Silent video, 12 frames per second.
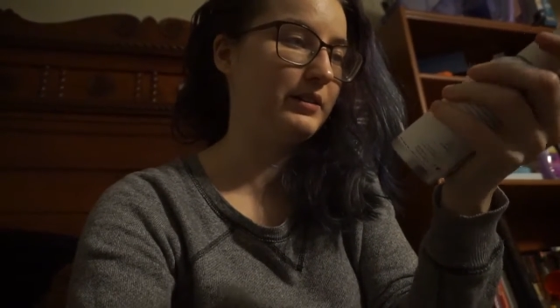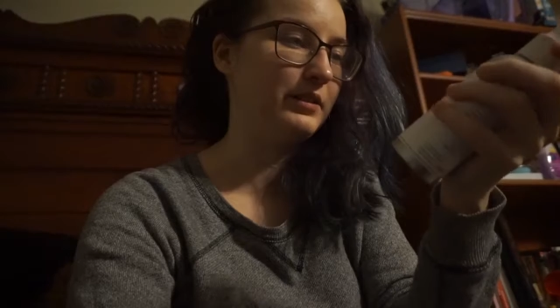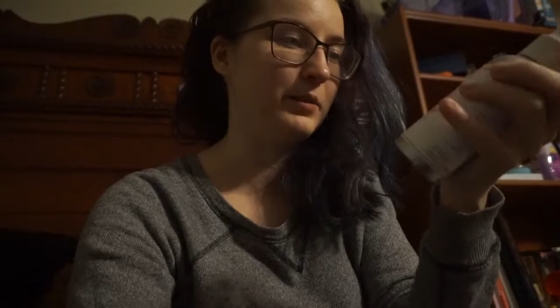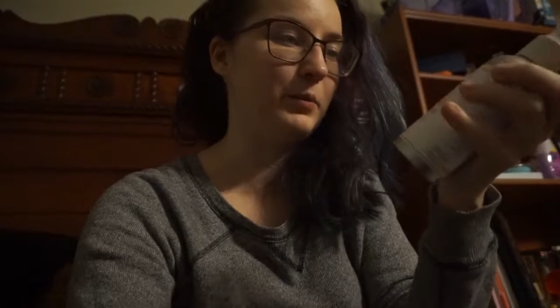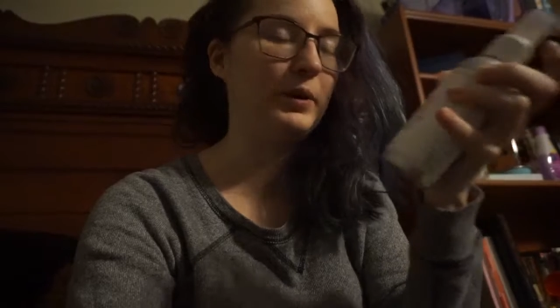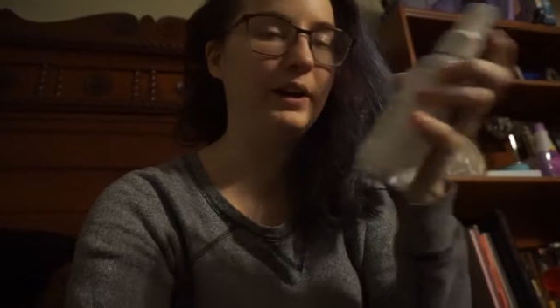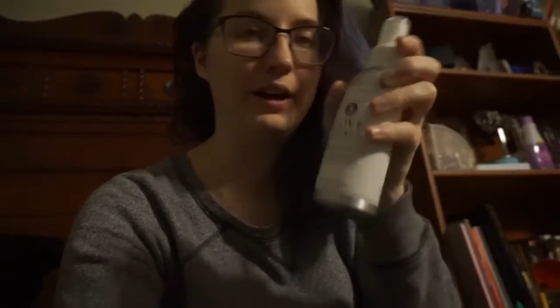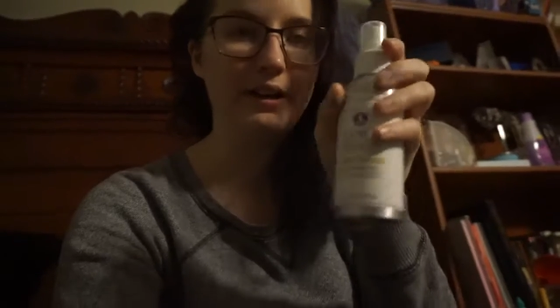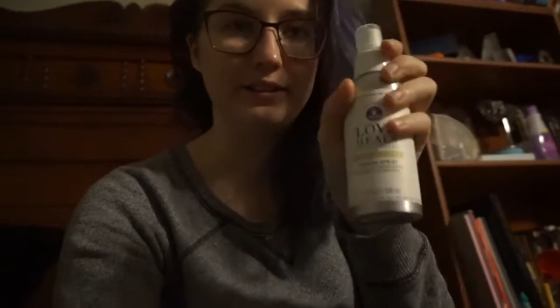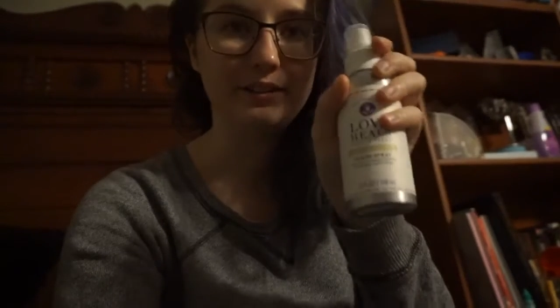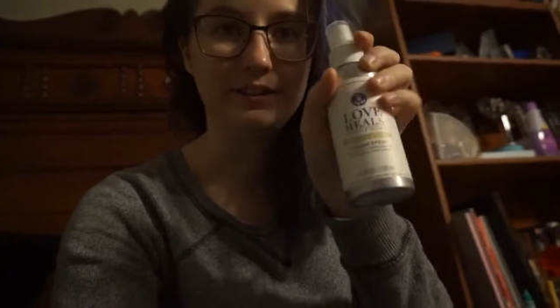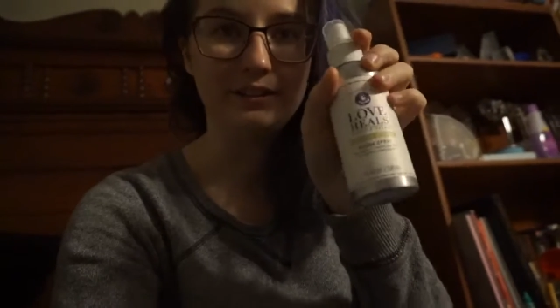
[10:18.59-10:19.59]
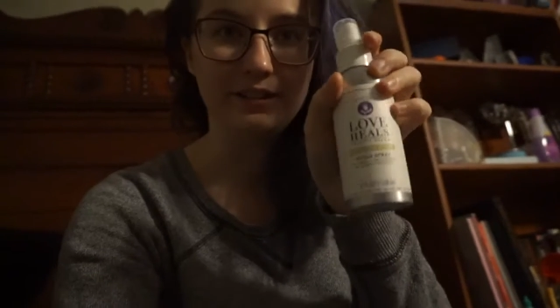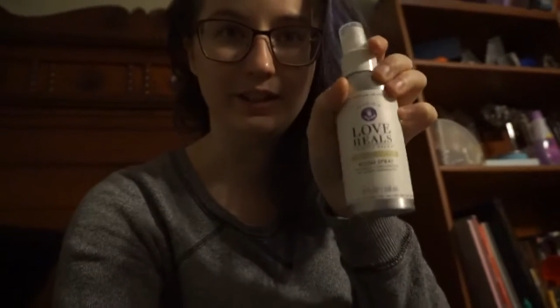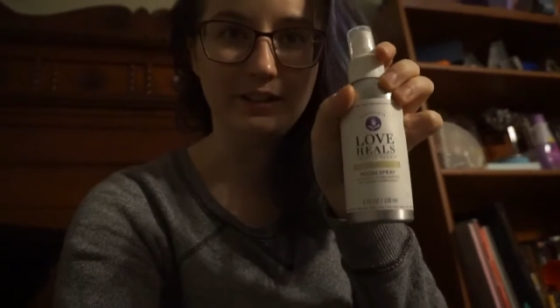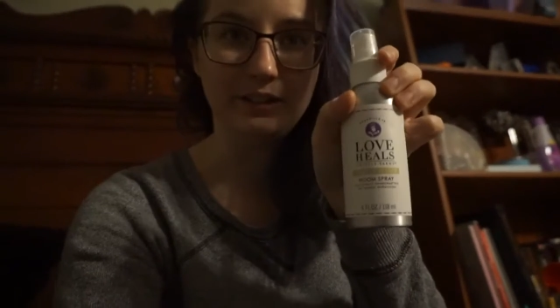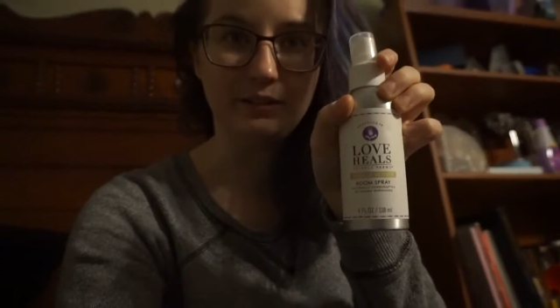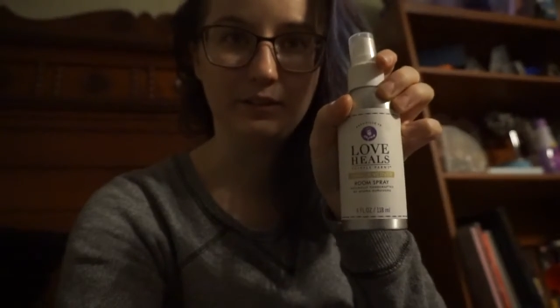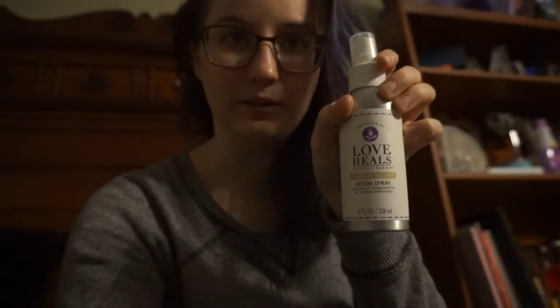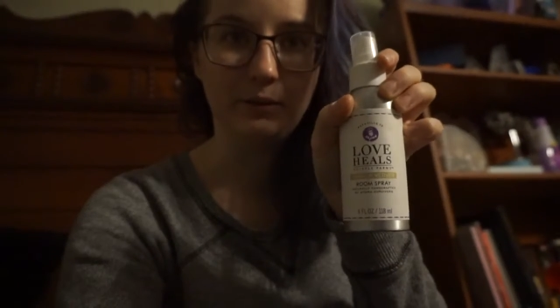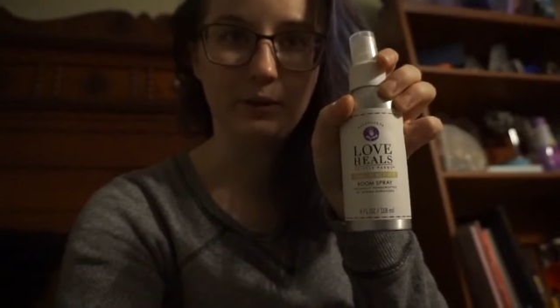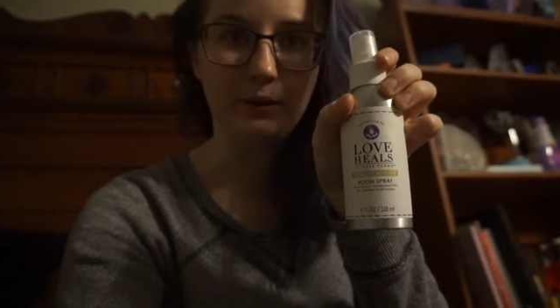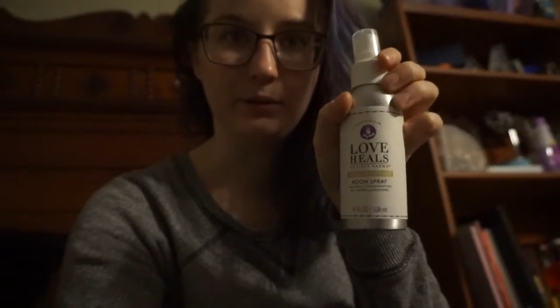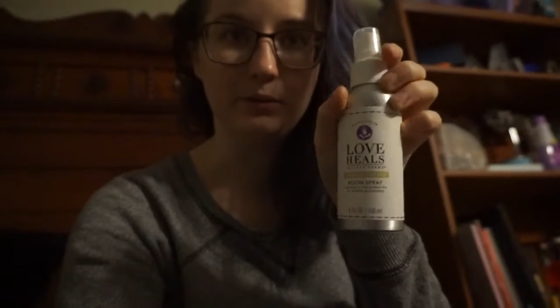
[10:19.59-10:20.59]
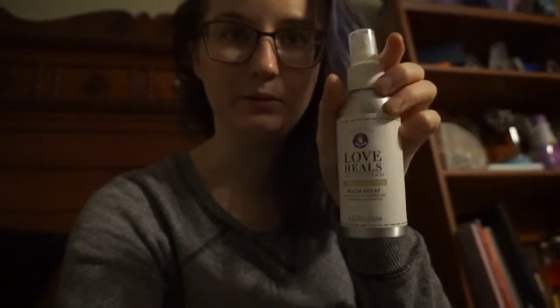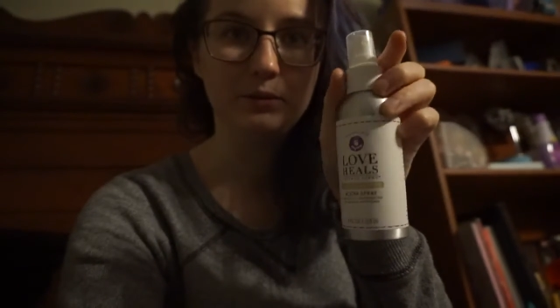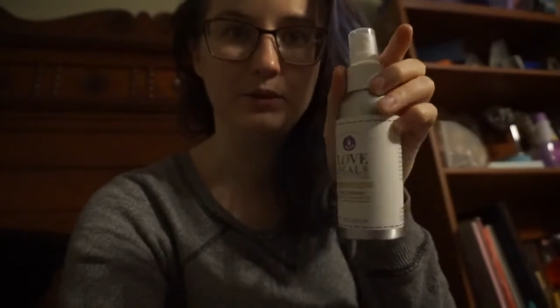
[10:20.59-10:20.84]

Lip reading: someone had to design this logo.